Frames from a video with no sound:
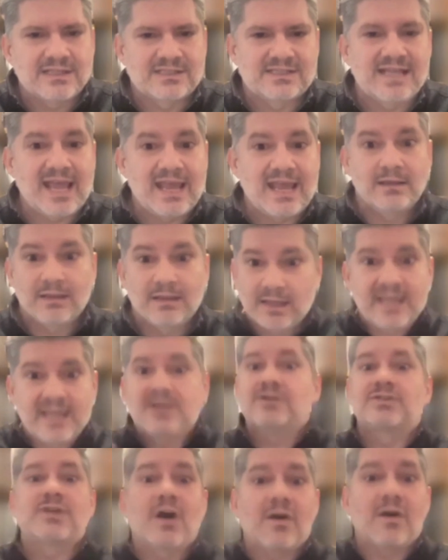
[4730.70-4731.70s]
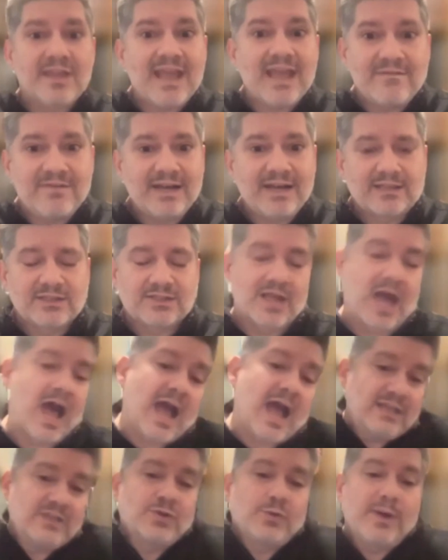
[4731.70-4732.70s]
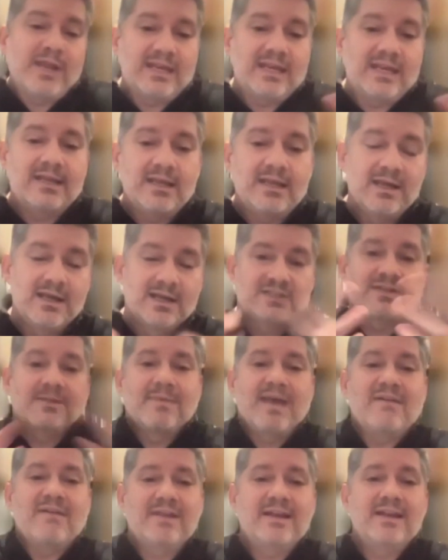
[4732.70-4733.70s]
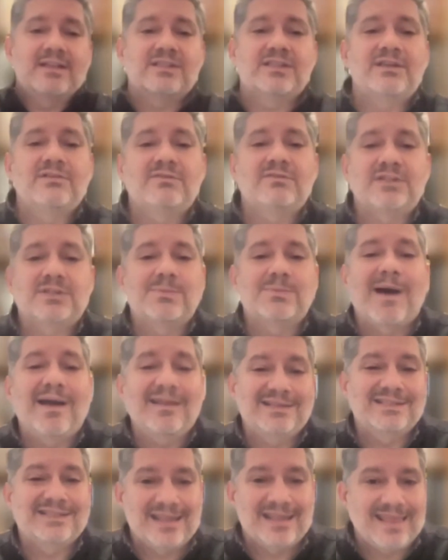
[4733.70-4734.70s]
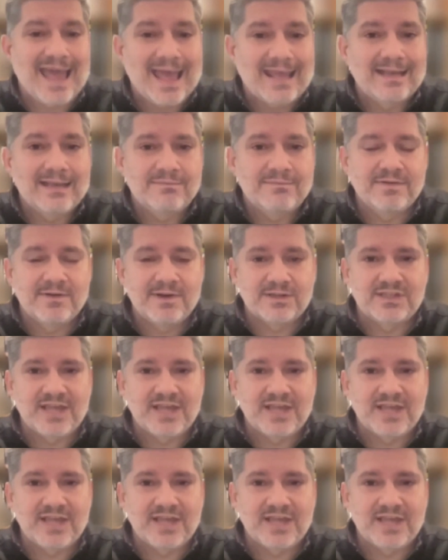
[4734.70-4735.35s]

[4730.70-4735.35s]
to say, here's all the evidence. I tweeted some evidence in response to that, for